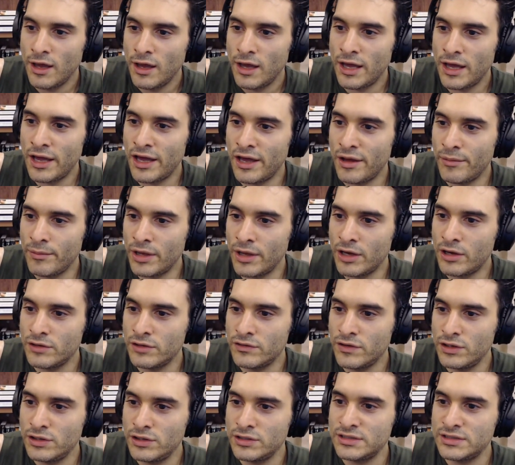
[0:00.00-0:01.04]
Um, it
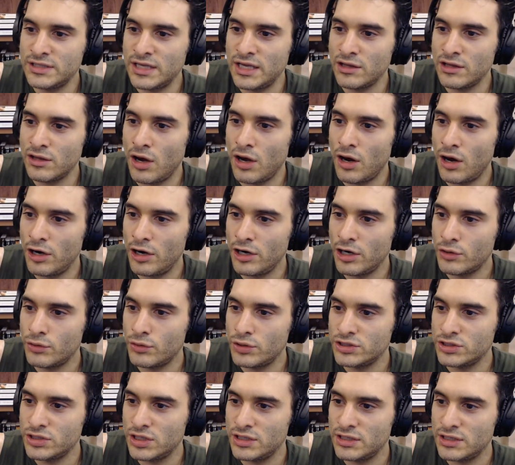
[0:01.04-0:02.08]
continues saying the harder
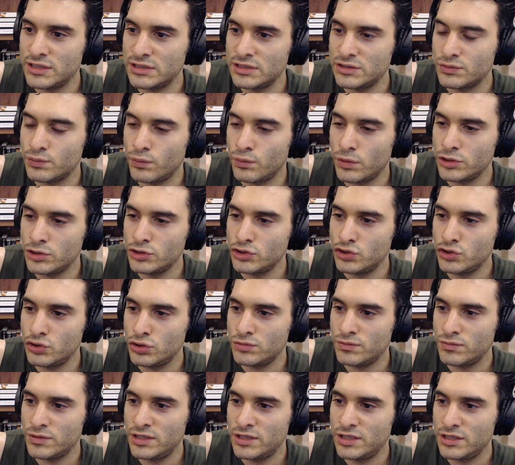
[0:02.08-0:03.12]
question is what should
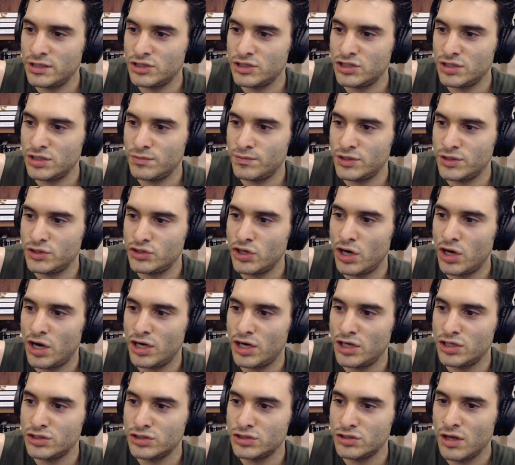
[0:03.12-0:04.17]
he, she be
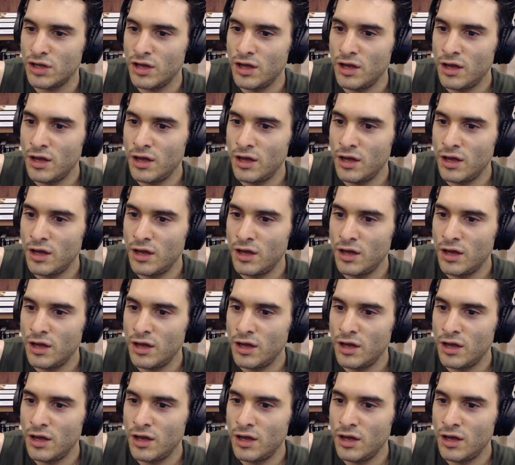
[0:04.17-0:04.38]
charged